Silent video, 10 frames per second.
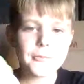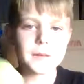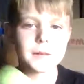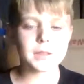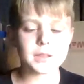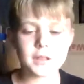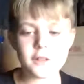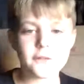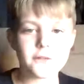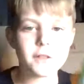you're a
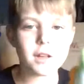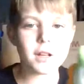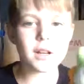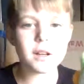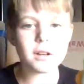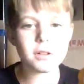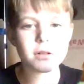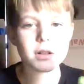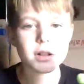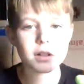
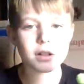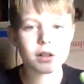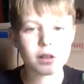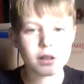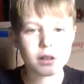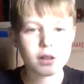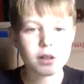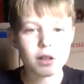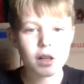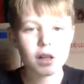sunflower.
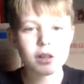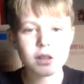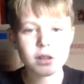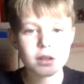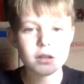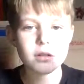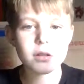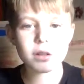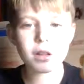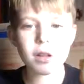I think
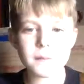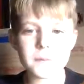you're in love